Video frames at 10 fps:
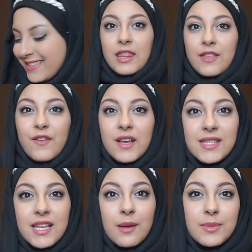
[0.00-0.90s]
The first
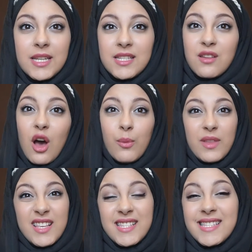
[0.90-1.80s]
thing I'm going to start
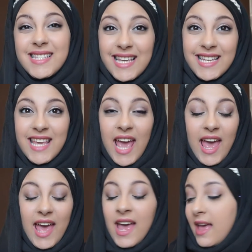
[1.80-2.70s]
with is
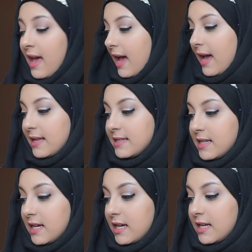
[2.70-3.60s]
skincare,
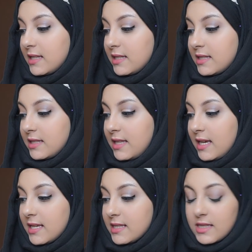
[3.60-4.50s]
and
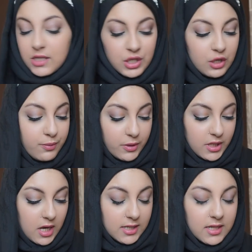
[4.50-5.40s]
these two
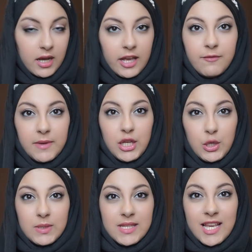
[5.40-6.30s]
products I have been
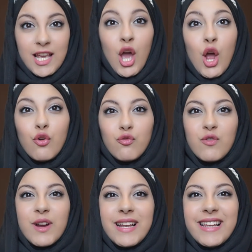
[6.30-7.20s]
using
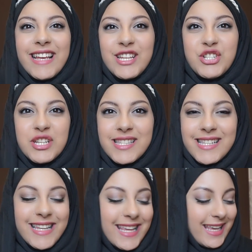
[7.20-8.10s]

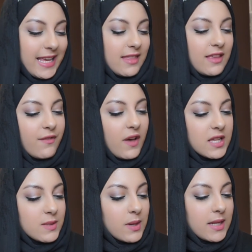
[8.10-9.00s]
religiously. The
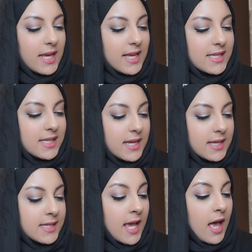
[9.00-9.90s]
first one is
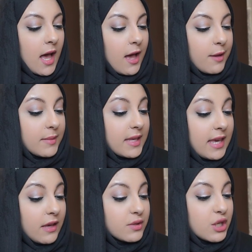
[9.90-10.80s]
this
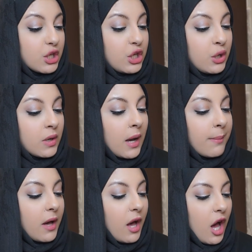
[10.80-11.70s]
Kiehl's
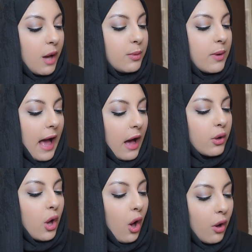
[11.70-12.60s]
Cucumber Herbal
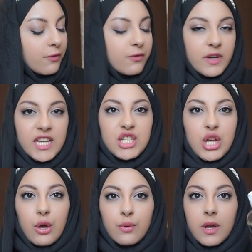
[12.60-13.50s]
Alcohol-Free
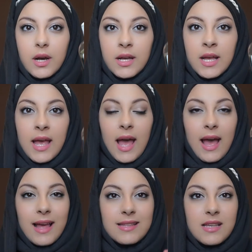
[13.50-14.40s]
Toner,
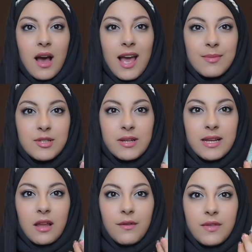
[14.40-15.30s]
and I
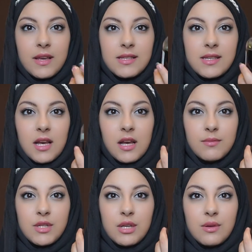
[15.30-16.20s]
absolutely love this
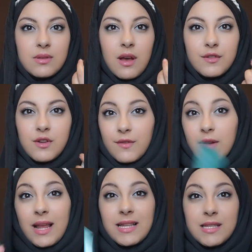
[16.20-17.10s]
to use after I've
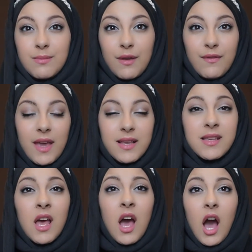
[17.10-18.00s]
cleansed my face.
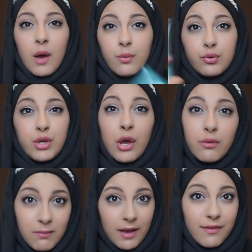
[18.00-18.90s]
I will
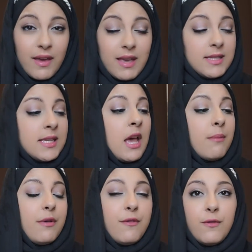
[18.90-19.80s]
tone my face
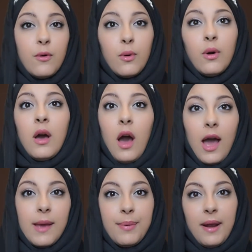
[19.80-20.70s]
before
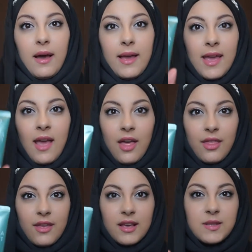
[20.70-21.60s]
I apply
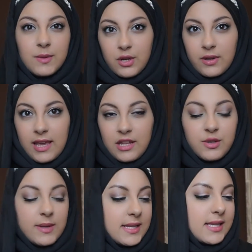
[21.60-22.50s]
this, which I'll get
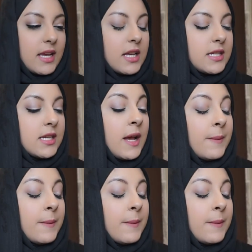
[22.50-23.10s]
into in a second.